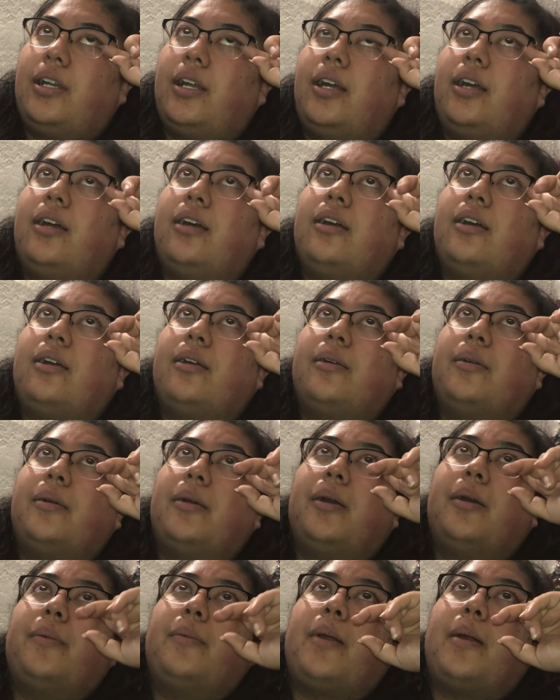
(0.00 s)

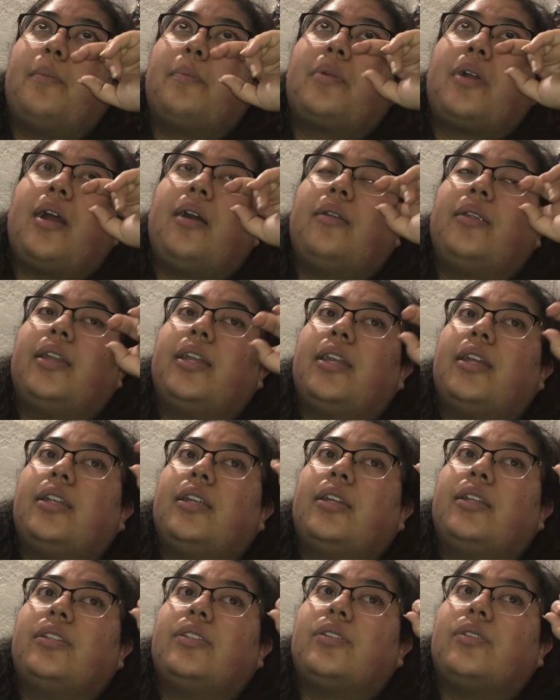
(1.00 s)
I'm probably
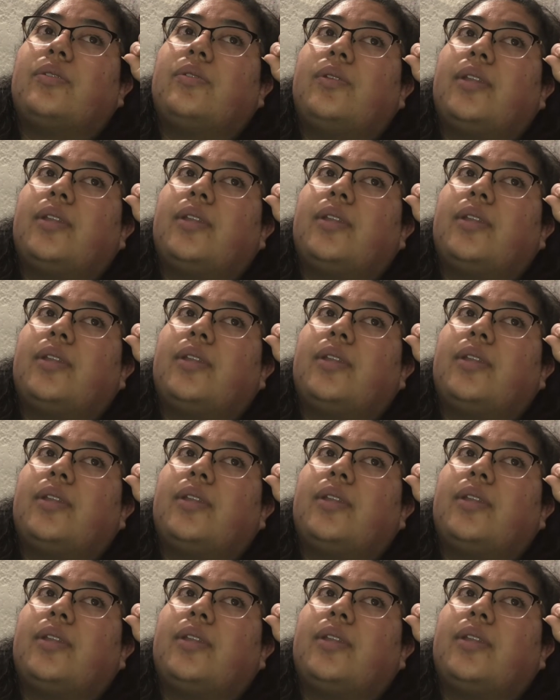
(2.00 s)
gonna do